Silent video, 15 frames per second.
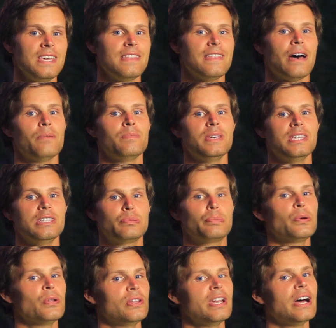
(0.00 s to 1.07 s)
that means
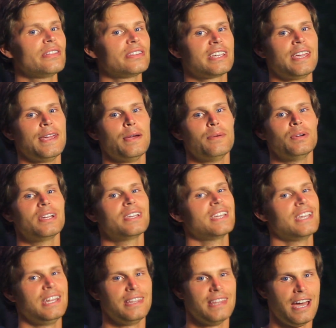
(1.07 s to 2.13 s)
pulling out the camera and
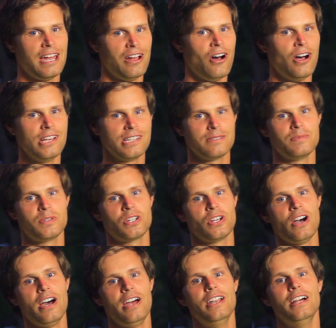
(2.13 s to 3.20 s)
getting that awesome shot.